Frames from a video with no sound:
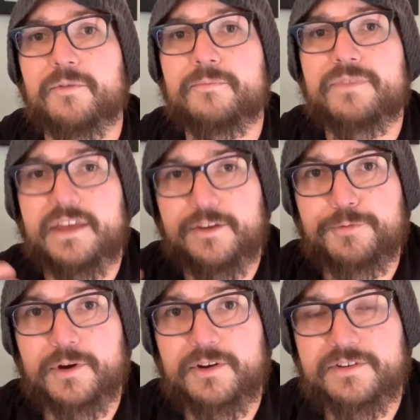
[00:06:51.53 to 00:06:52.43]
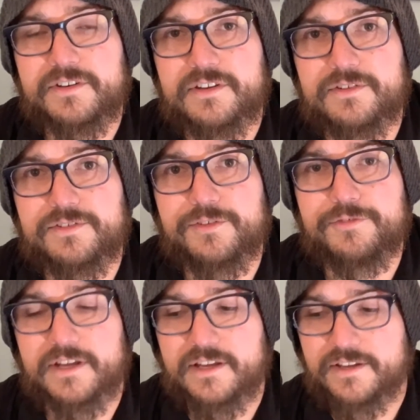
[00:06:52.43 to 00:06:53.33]
if we're going to use
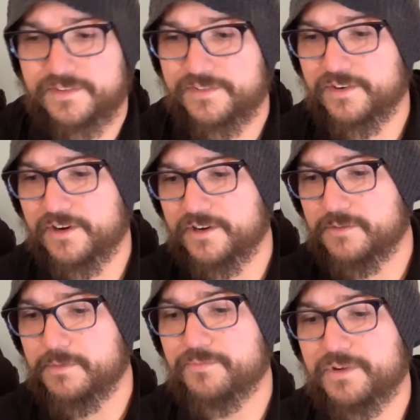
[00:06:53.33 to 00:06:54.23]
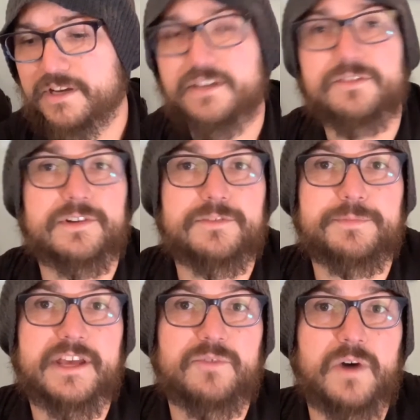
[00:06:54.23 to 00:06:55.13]
Leviticus as an argument, we need to
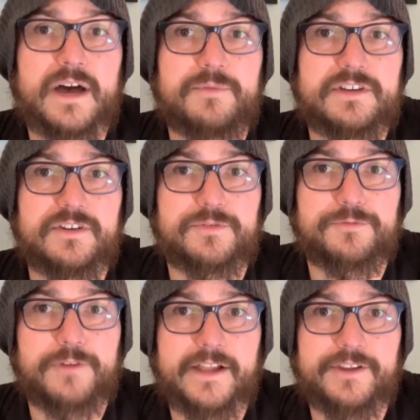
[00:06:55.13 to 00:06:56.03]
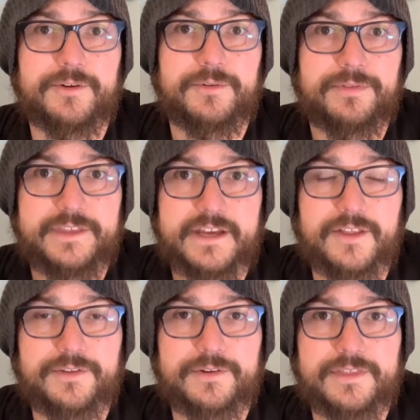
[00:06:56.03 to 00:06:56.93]
explain why we don't follow the
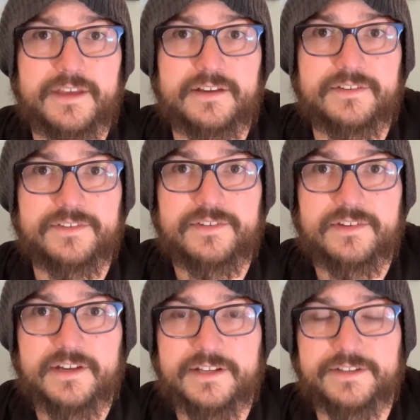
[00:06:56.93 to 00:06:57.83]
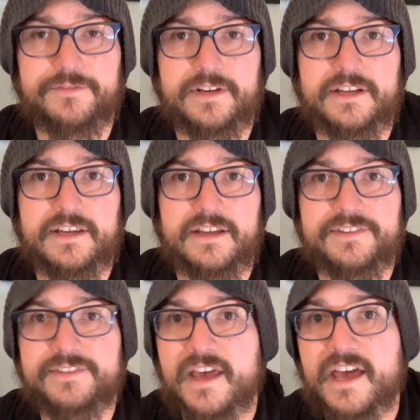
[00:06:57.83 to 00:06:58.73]
other things in Leviticus
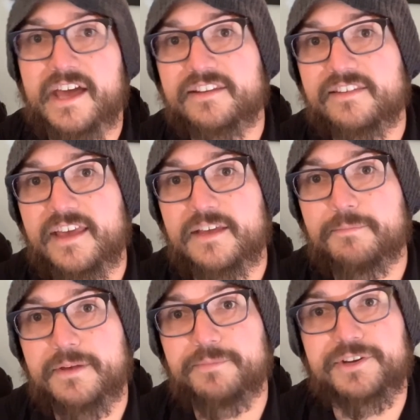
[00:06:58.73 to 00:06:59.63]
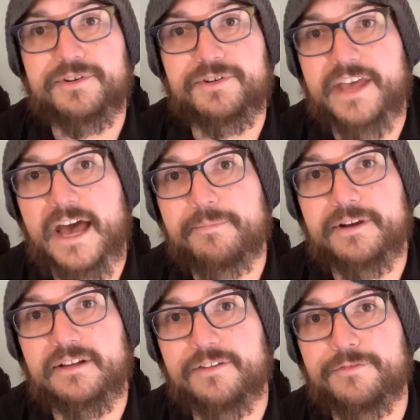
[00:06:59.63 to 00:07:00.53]
and take biblical
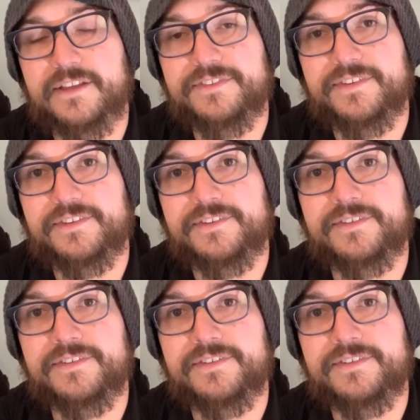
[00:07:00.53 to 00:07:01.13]
capital offenses